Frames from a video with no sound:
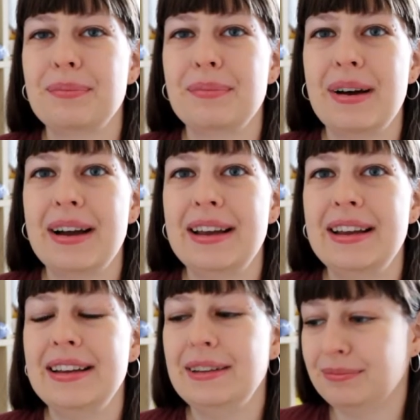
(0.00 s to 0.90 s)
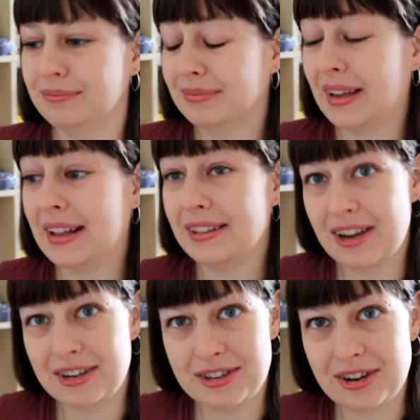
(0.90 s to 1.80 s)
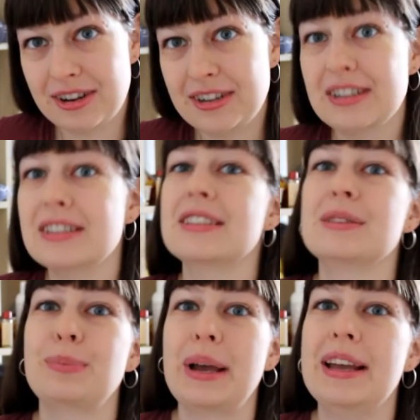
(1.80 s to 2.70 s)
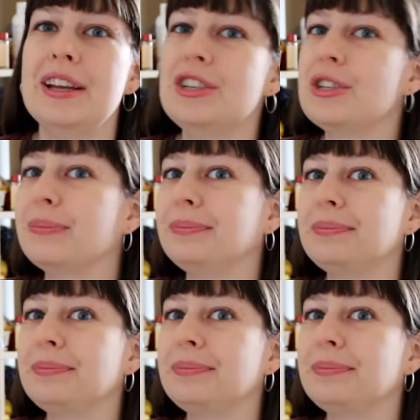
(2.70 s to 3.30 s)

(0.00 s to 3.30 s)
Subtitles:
my hand-dyed yarns page.